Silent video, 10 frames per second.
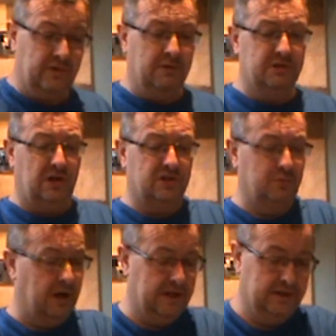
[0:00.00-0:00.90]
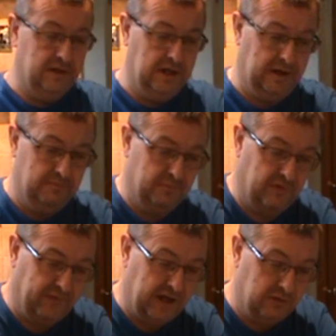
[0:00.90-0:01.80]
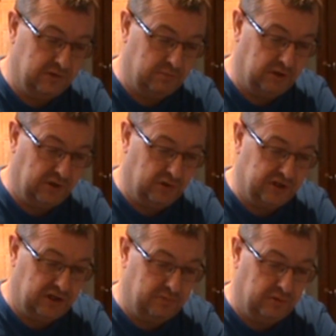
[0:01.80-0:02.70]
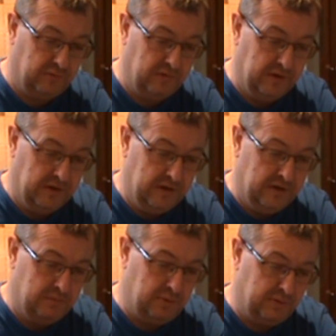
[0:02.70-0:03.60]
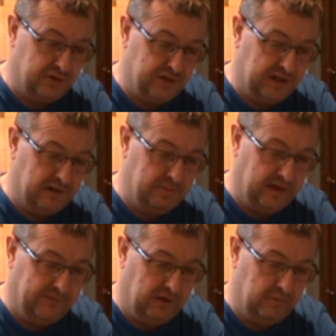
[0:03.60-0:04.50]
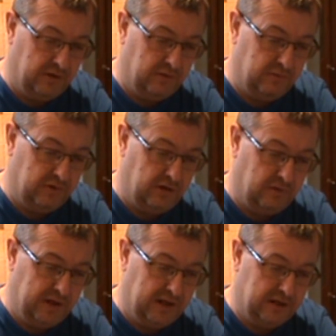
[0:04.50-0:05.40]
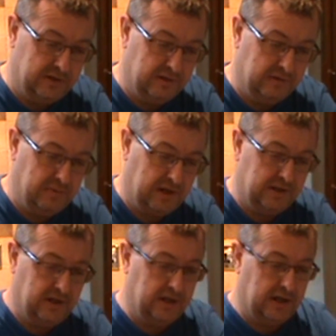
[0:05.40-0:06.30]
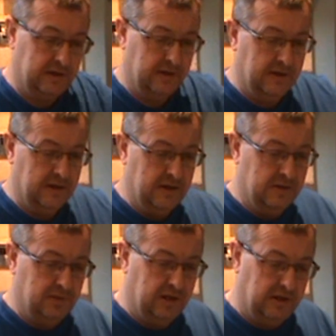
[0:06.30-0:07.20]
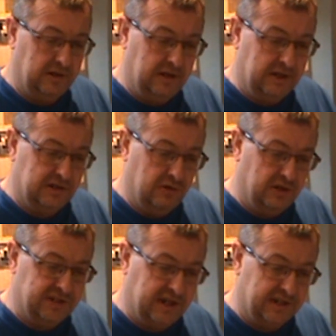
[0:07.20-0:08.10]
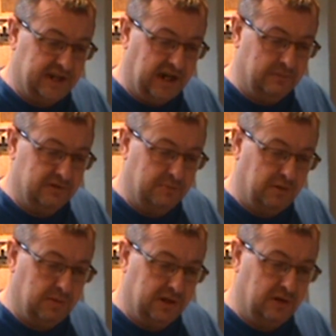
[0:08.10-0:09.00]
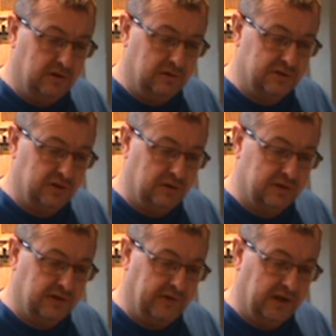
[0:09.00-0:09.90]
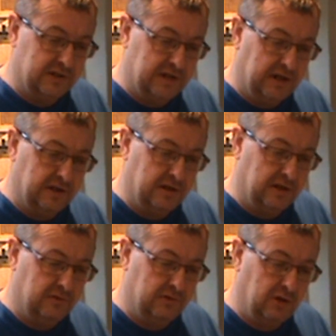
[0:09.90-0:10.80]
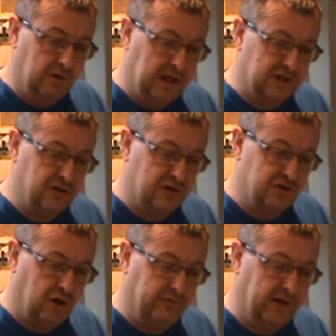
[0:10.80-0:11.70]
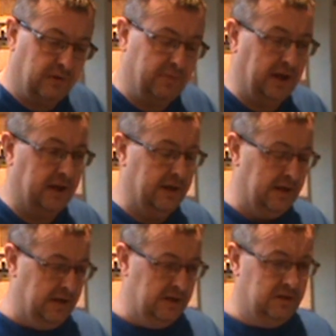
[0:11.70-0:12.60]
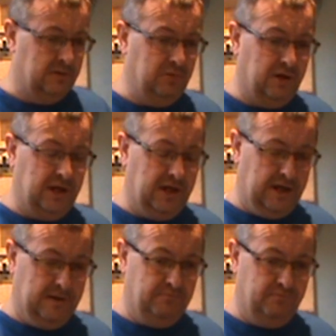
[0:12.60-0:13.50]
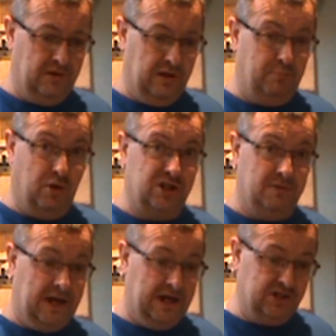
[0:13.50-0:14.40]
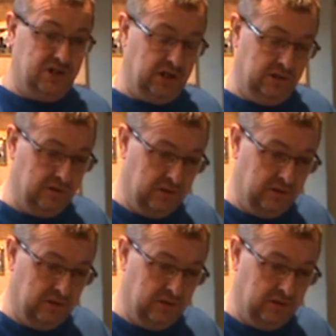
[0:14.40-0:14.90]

He was locked away, and thinking he was a bloody nutter, but probably just needed a bit of help, you know what I mean, back in the day. But these lunatic asylums, they probably did all sorts of things, like they do electric shock therapy, bloody lobotomise you,